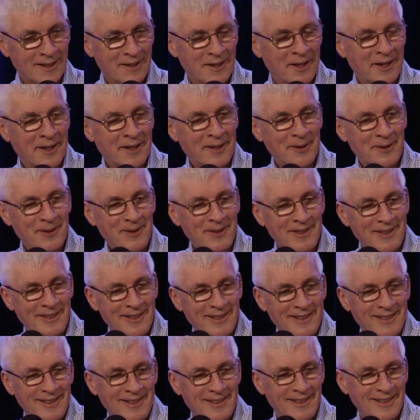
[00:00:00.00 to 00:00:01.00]
Now,
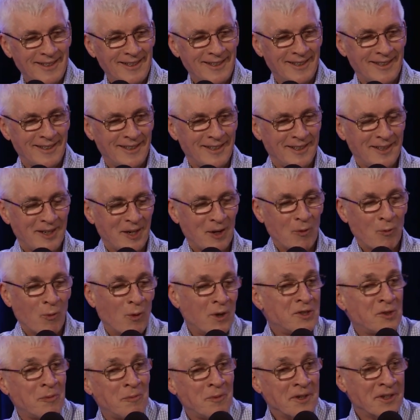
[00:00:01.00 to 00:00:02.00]

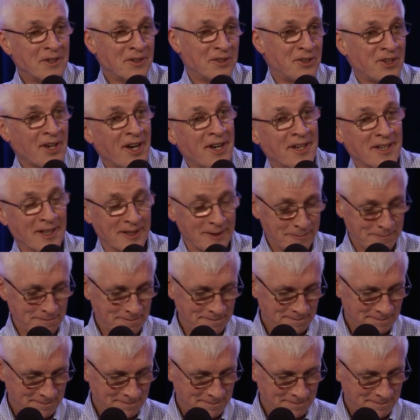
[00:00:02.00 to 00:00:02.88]
what's being shaken?